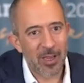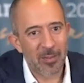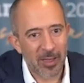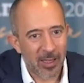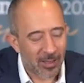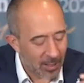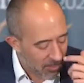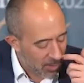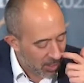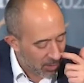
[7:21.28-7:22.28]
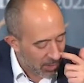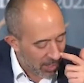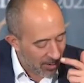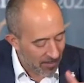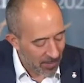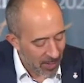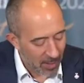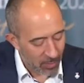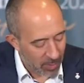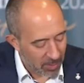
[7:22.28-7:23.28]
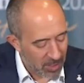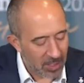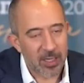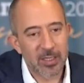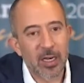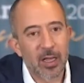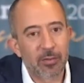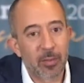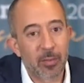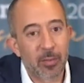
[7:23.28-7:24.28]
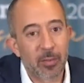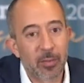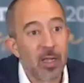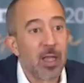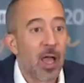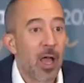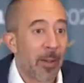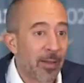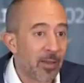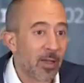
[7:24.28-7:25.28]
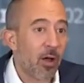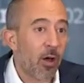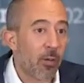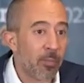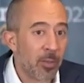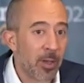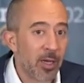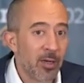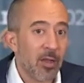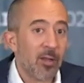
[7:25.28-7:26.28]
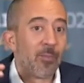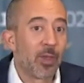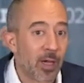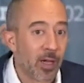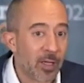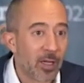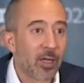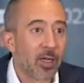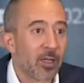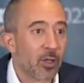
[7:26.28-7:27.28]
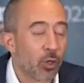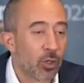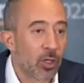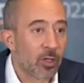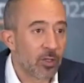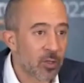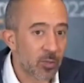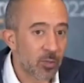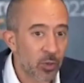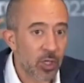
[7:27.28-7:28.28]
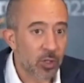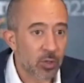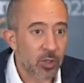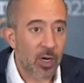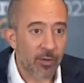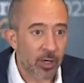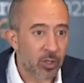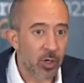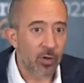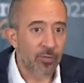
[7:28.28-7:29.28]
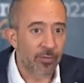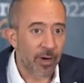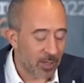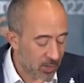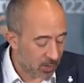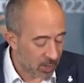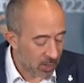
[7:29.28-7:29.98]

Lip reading: architecture with the Holy Family, the Gaudi, the Sagrada Familia, important religious building in Barcelona.